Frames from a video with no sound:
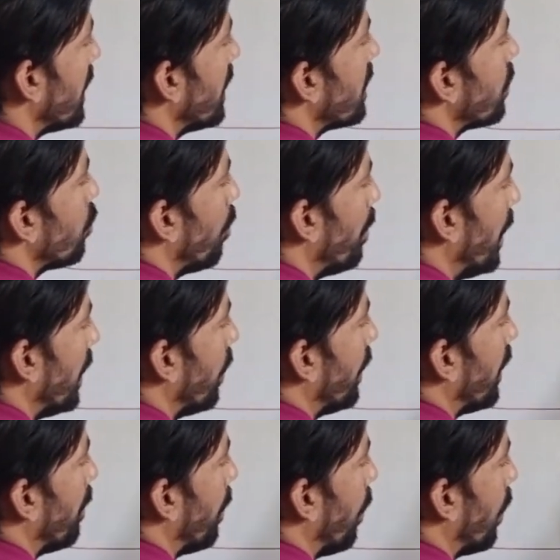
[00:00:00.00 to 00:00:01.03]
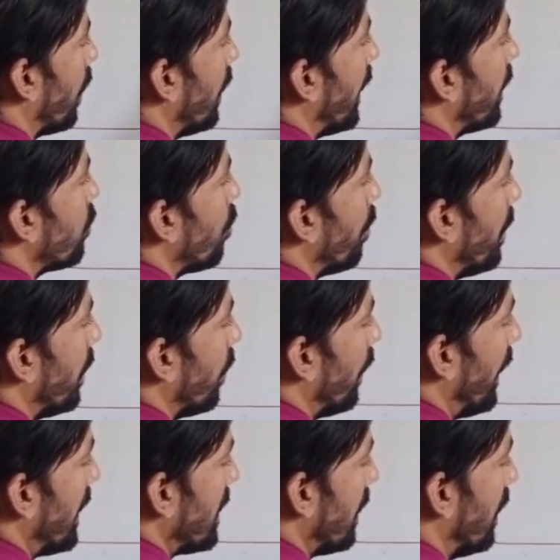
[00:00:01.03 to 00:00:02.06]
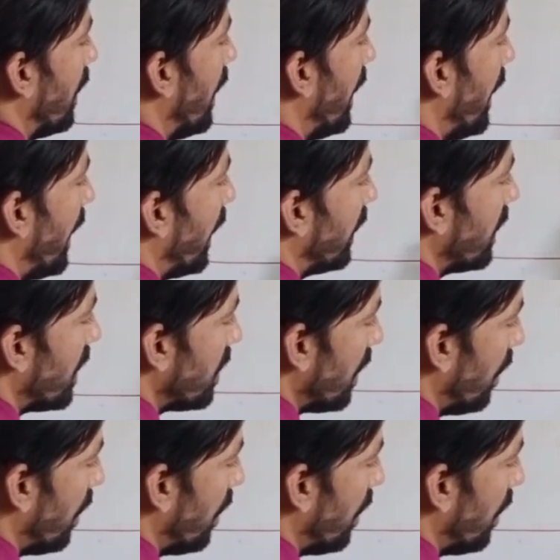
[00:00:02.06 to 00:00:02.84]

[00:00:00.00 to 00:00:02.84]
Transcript: is superior temporal and superior nasal, and this is